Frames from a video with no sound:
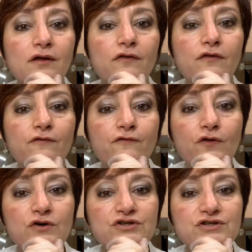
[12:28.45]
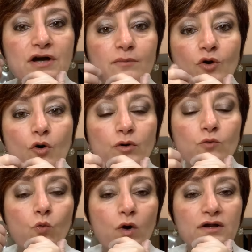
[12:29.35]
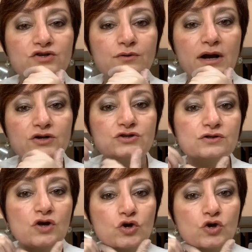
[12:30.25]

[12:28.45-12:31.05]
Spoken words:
the first time going one direction.